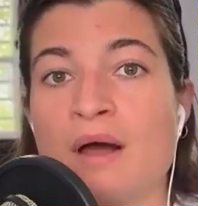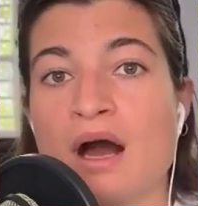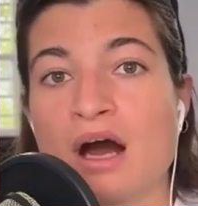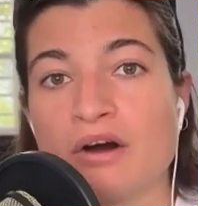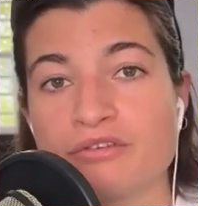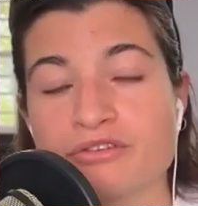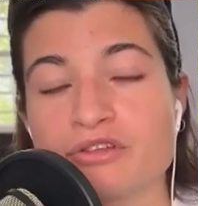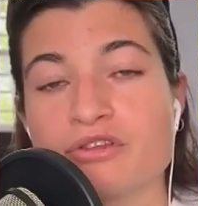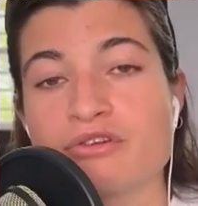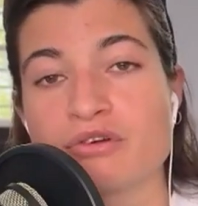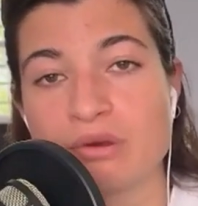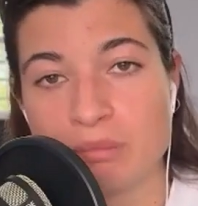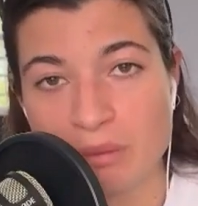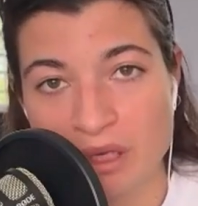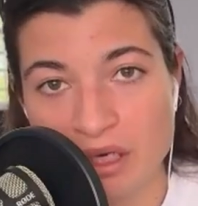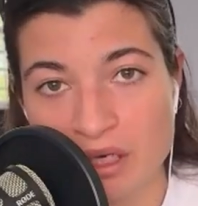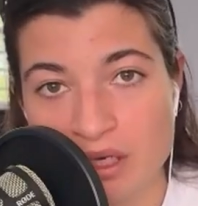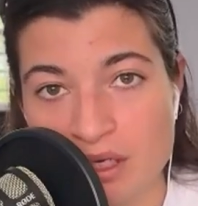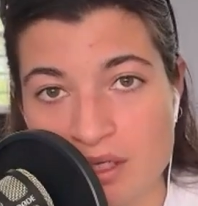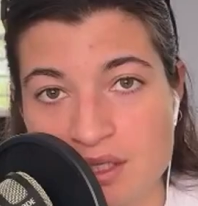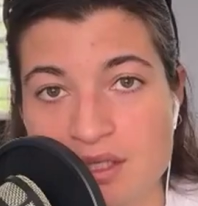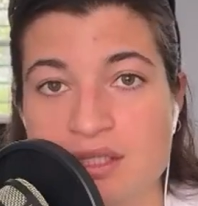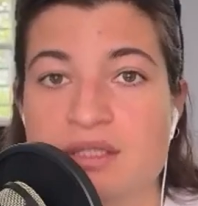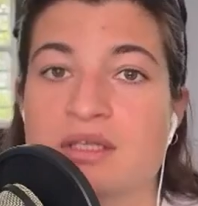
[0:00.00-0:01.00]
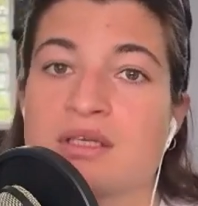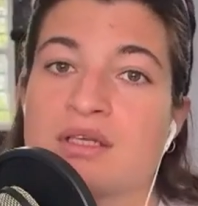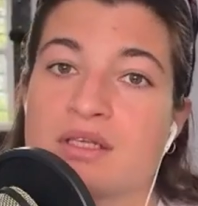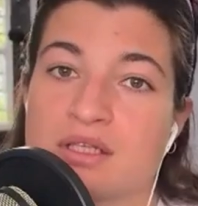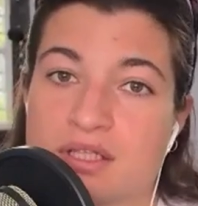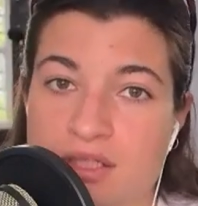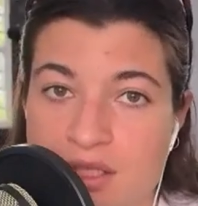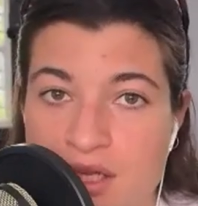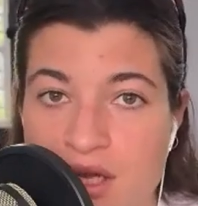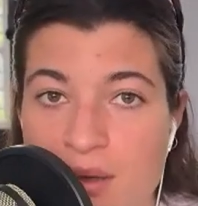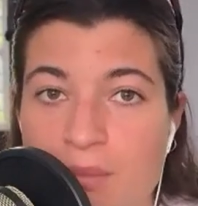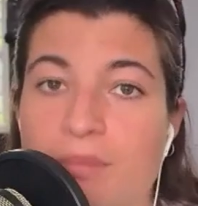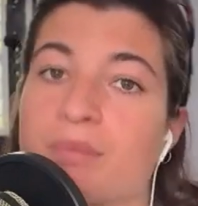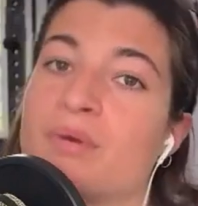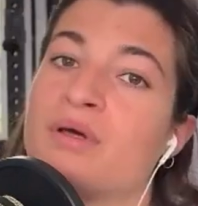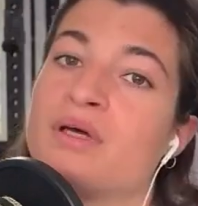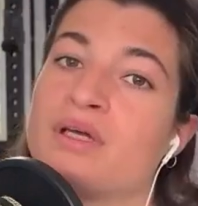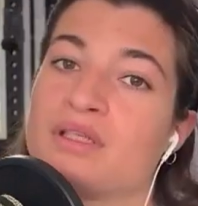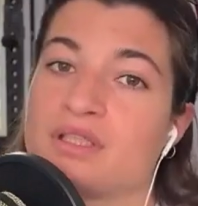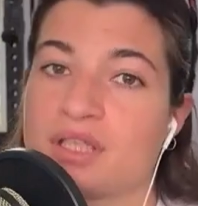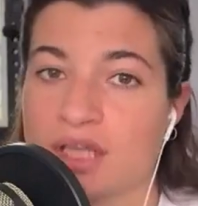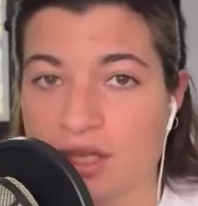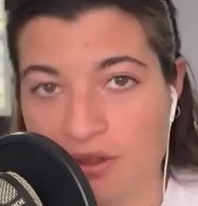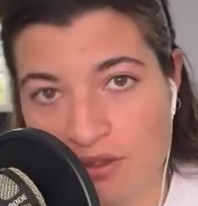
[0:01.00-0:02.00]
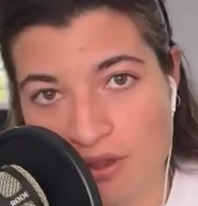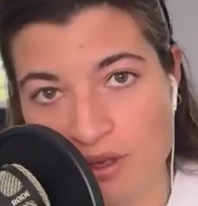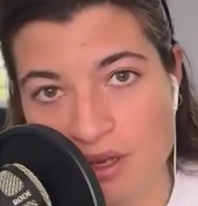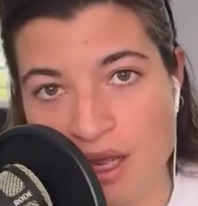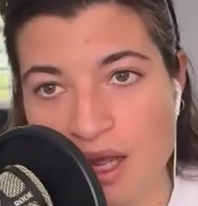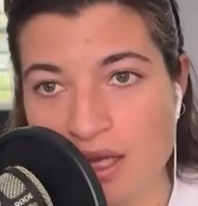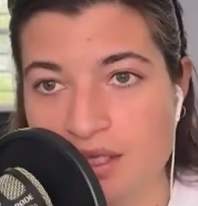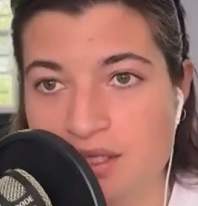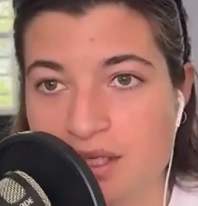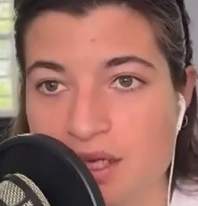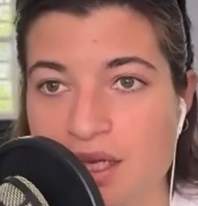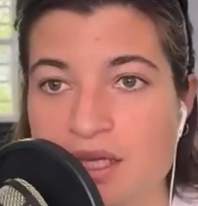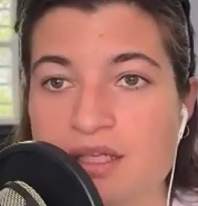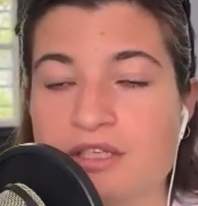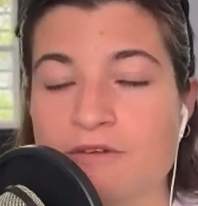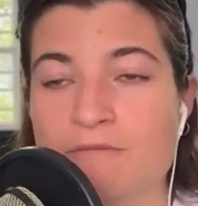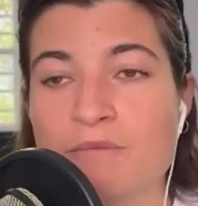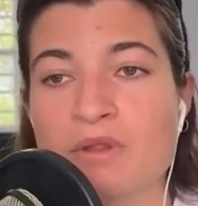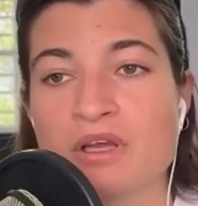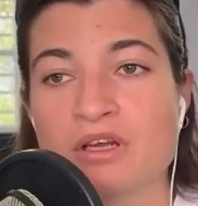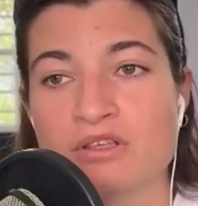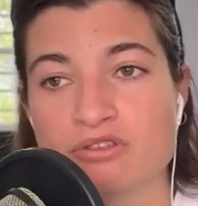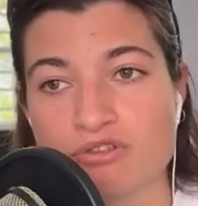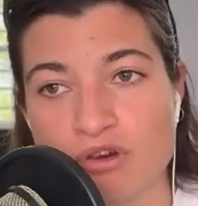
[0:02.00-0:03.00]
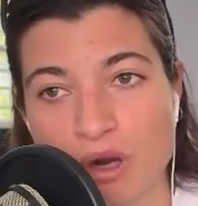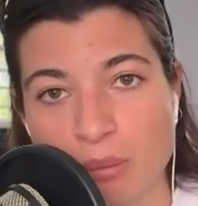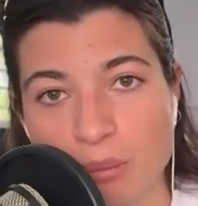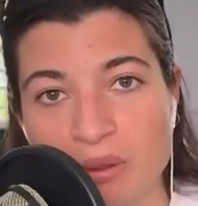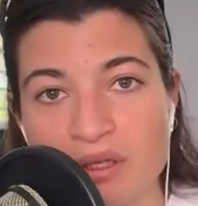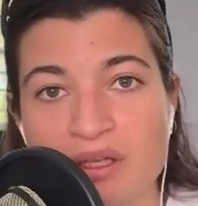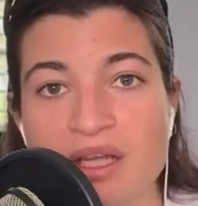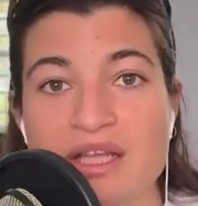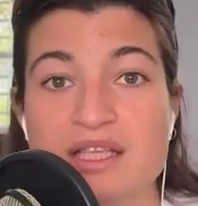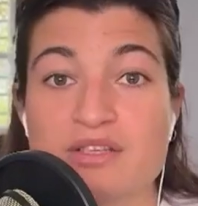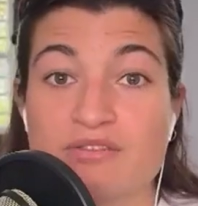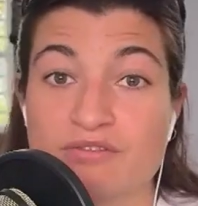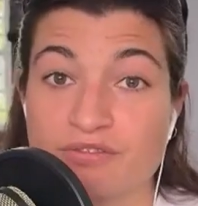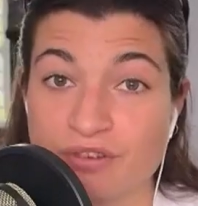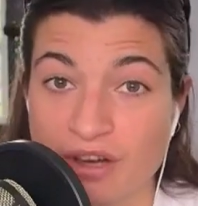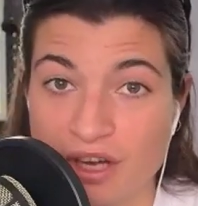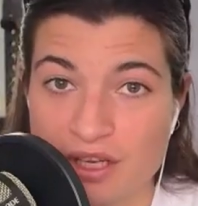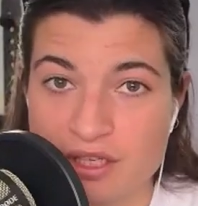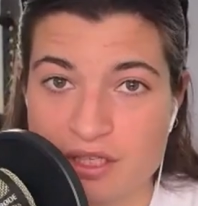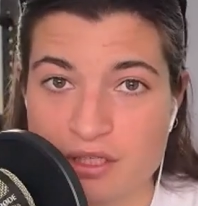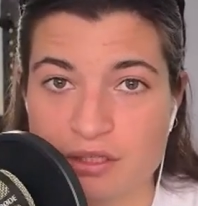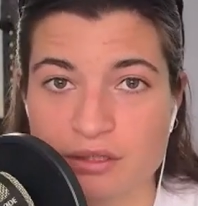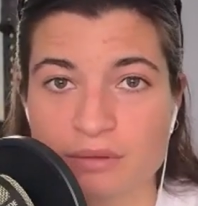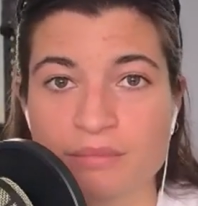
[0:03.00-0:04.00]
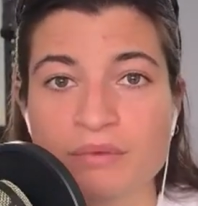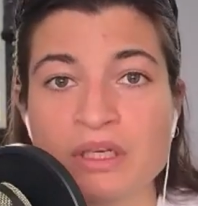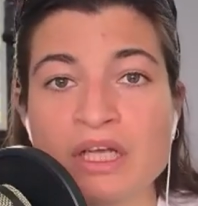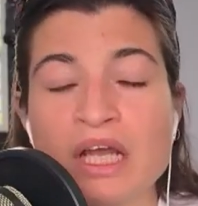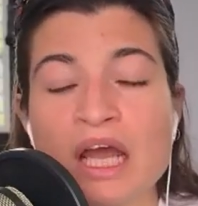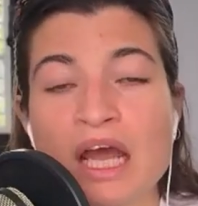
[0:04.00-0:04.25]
After 3 minutes, stop, take the lactate, treadmill gets faster.